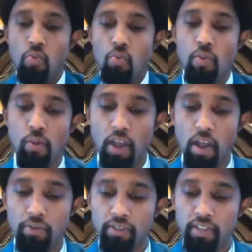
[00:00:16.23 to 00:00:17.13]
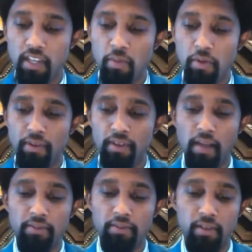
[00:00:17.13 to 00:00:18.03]
But a new bill
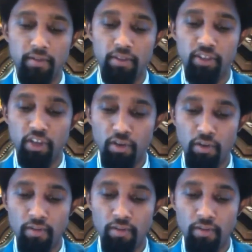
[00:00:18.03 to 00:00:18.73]
introduced to the City Council